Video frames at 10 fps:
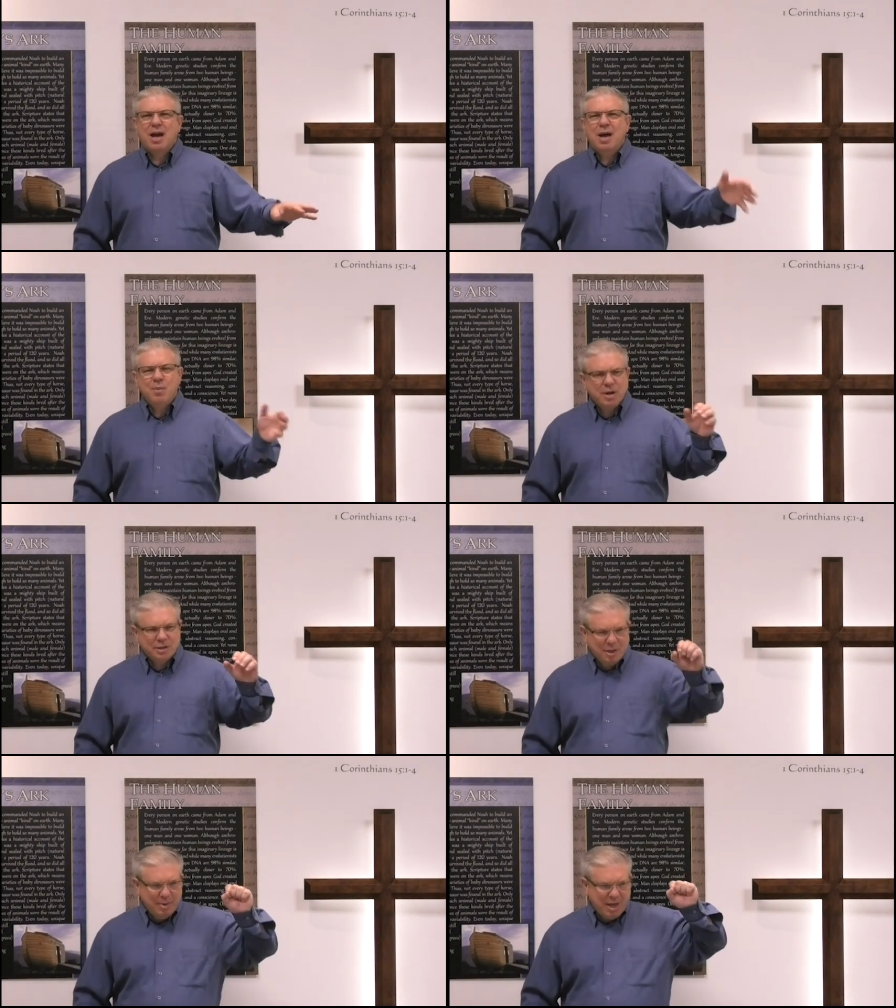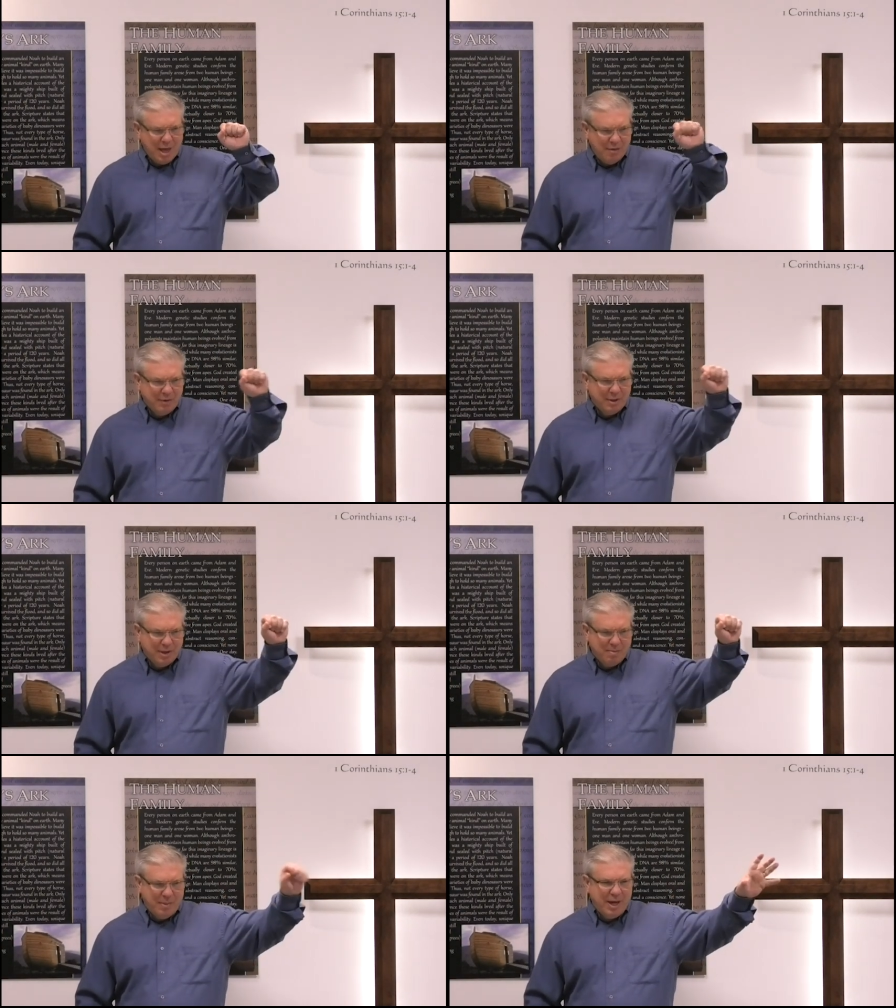I want us to be
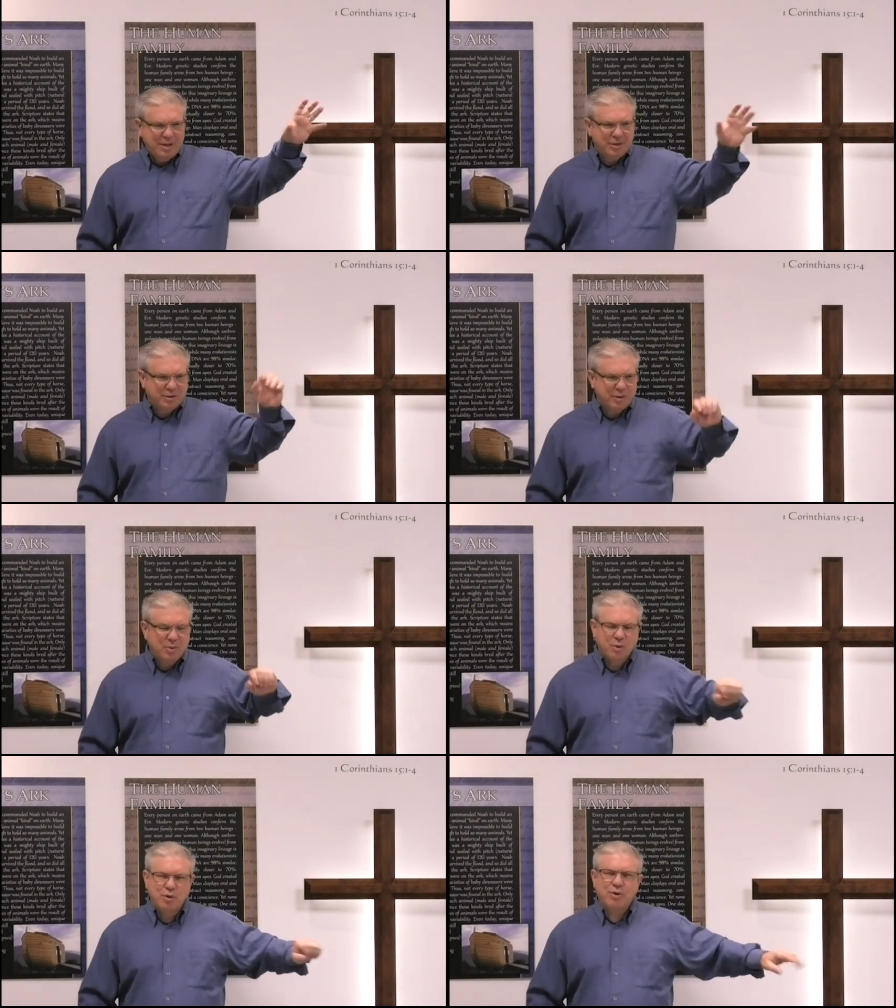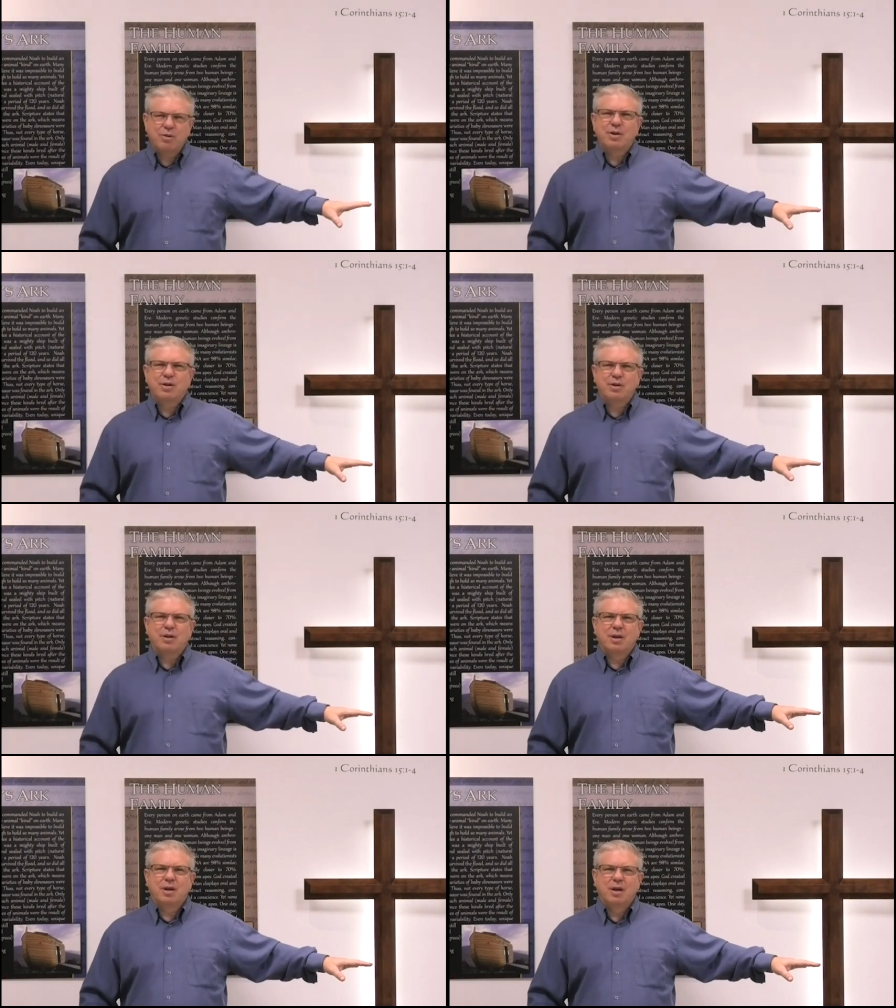heavenly minded so that we're earthly good.